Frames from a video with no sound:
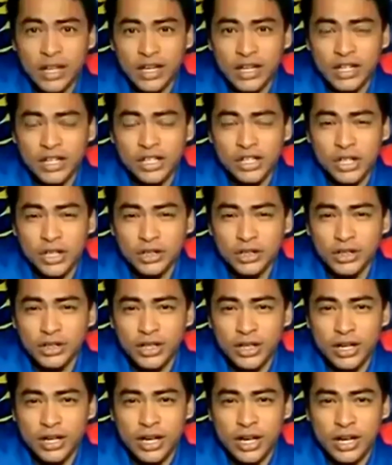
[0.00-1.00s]
Malaysians can
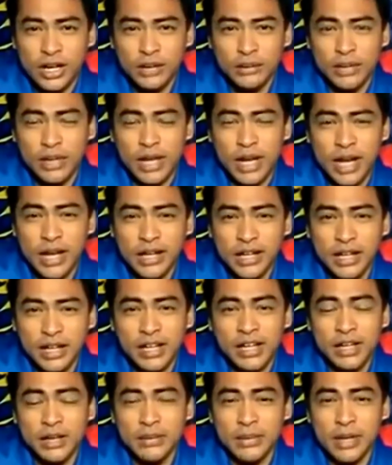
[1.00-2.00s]
do it. But
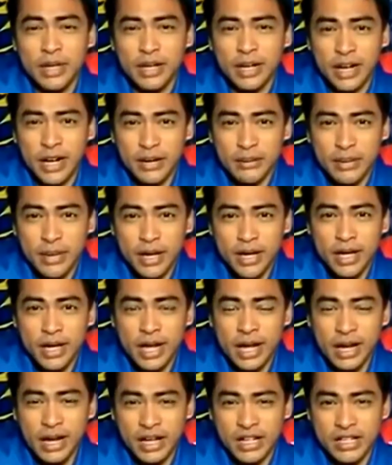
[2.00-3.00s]
living in space is
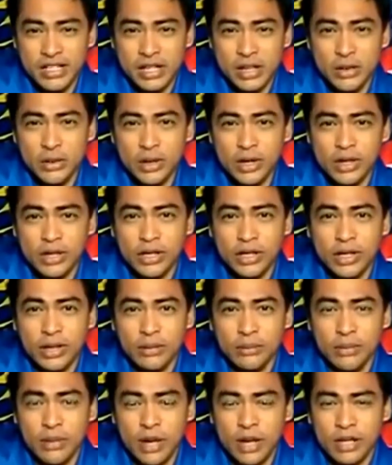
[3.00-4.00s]
obviously not for
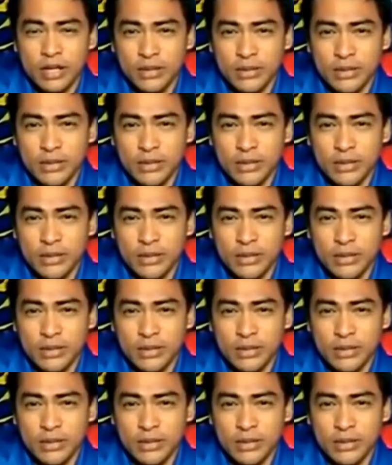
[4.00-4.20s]
everyone.